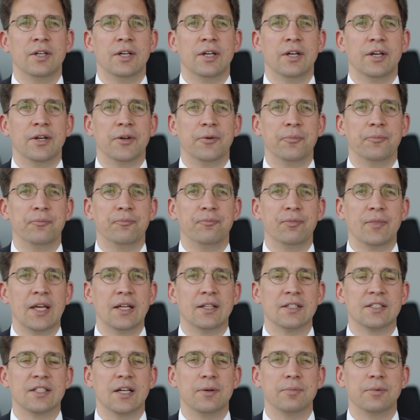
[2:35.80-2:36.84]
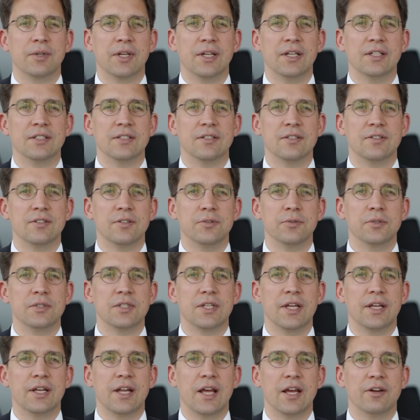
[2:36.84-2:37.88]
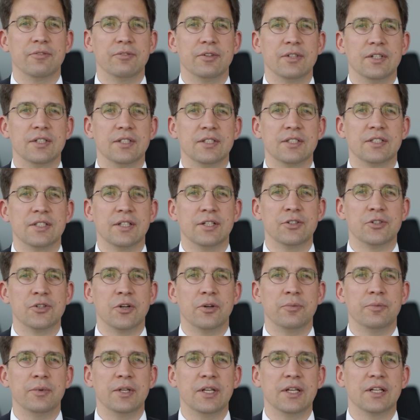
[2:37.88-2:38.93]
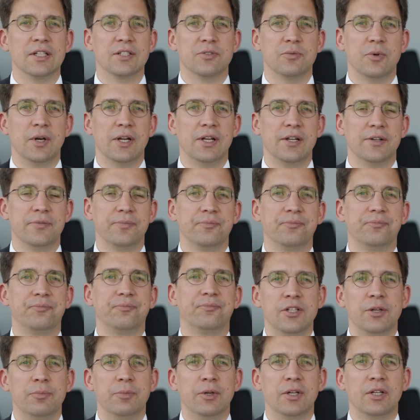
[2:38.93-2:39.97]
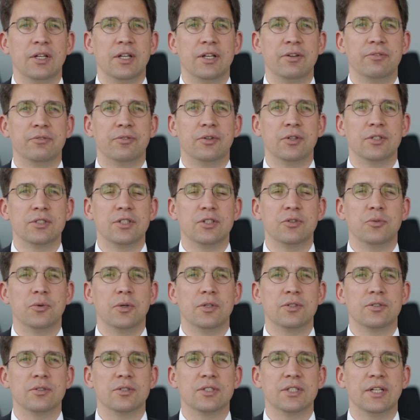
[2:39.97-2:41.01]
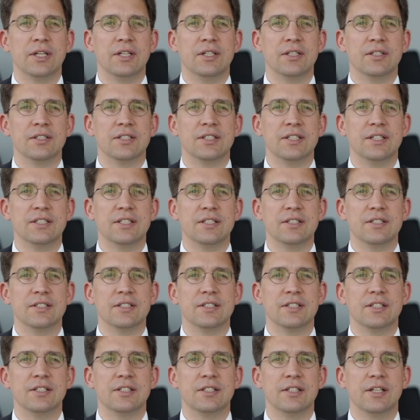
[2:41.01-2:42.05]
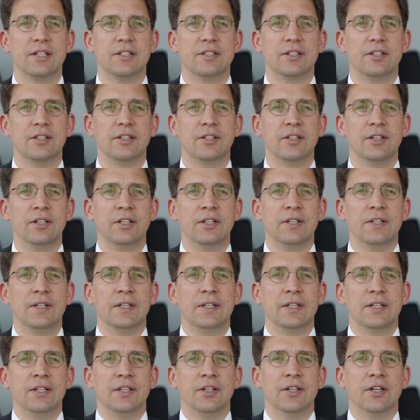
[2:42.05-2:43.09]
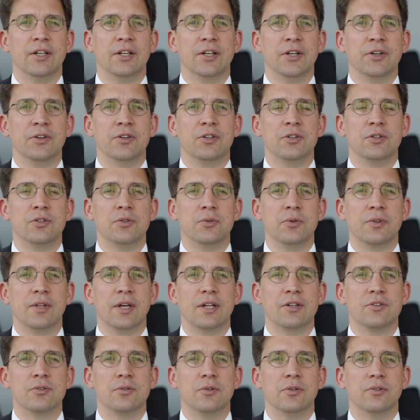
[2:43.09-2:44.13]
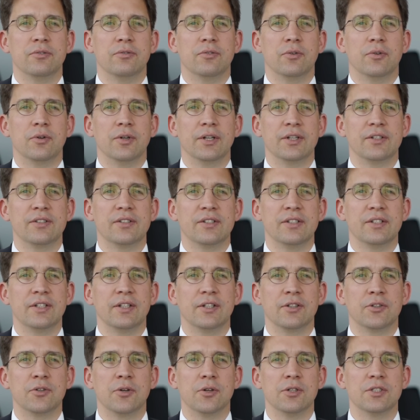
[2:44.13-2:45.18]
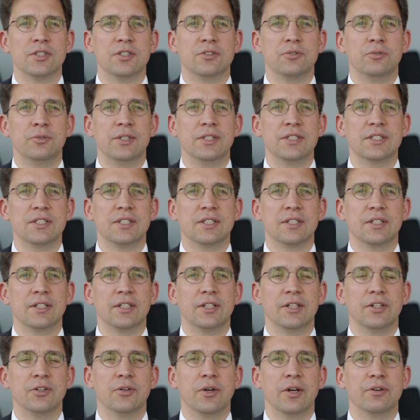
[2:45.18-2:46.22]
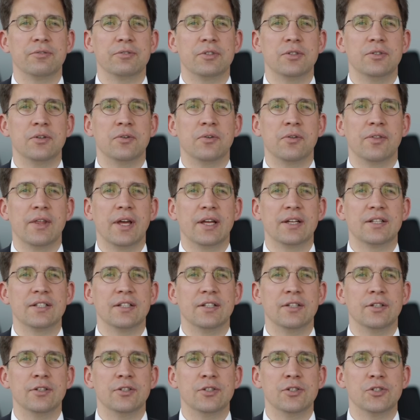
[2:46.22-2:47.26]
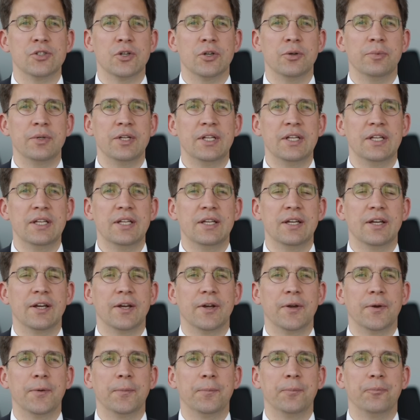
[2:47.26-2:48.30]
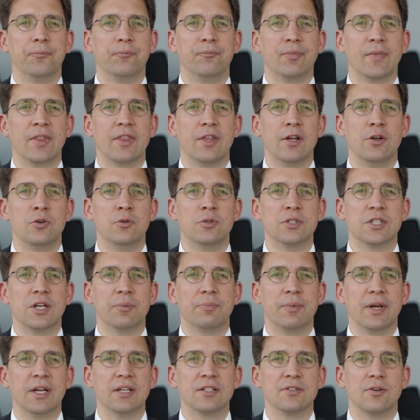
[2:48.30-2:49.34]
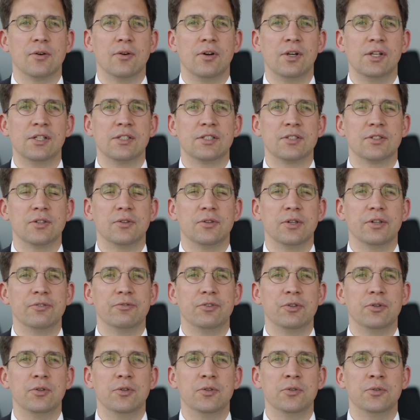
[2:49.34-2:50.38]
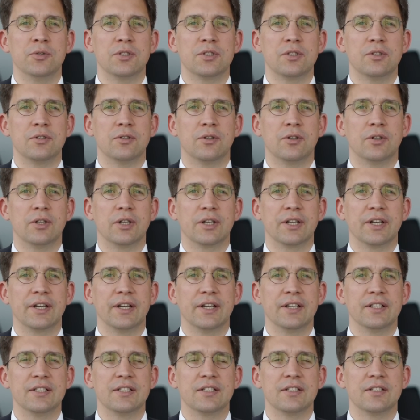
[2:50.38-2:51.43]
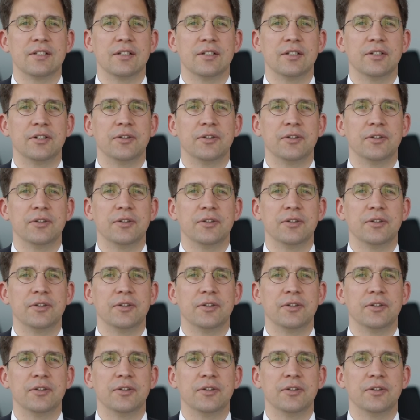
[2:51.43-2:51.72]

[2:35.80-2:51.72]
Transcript: in some cases, use that evidence in Germany as well. Typically, first you want to send a cease and desist letter. You do that to avoid cost risk. You have to know that in Germany, the loser pays all. So if you lose your case,